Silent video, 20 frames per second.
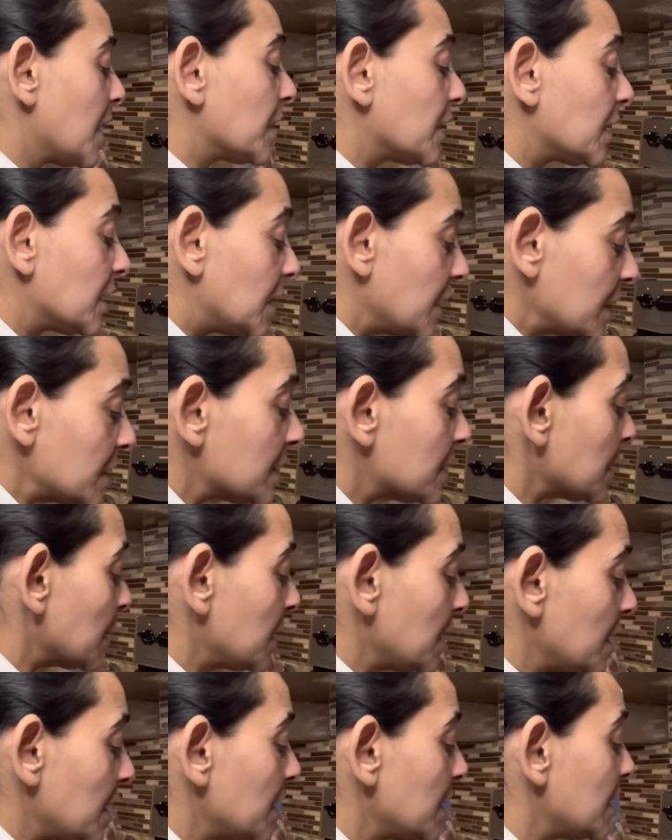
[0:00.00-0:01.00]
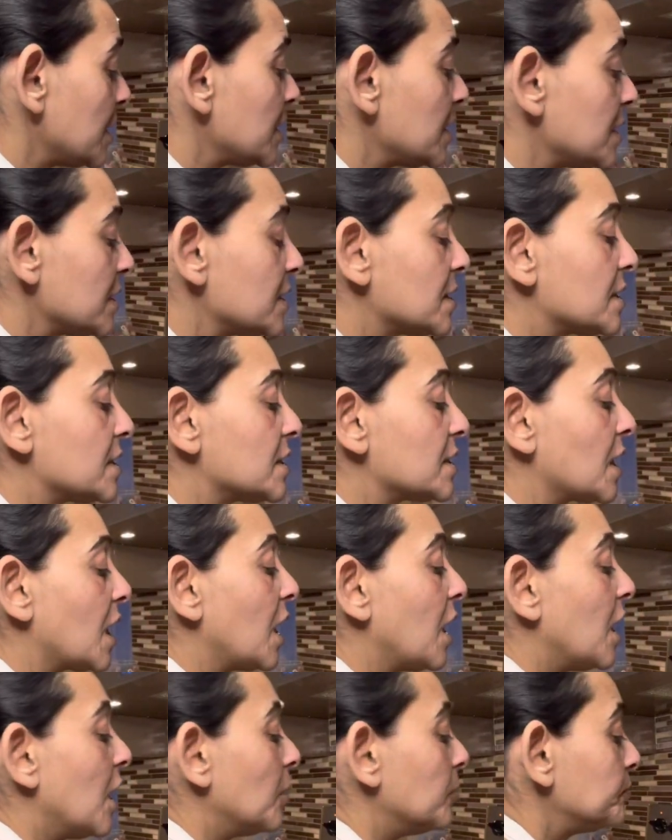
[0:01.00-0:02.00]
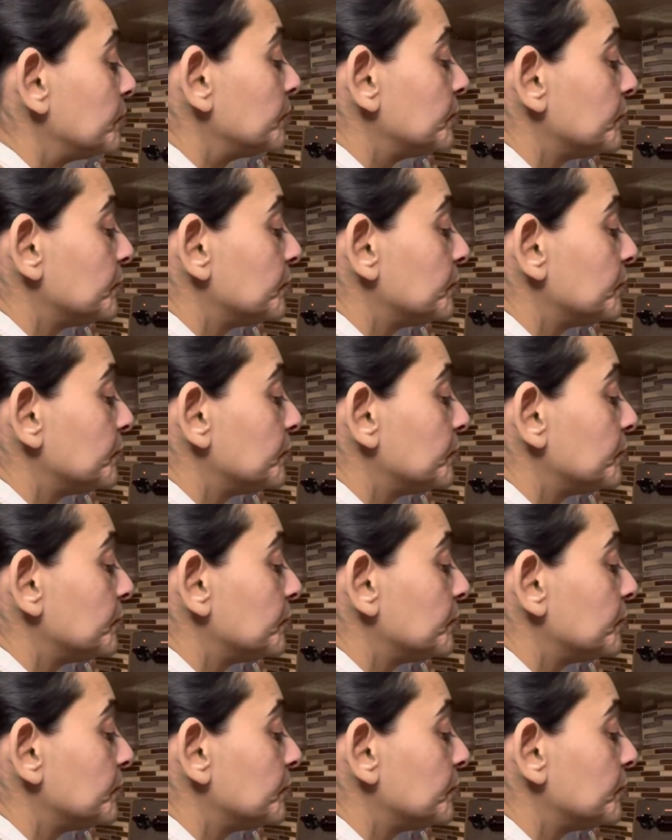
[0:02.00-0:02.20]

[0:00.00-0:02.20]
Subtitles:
This is a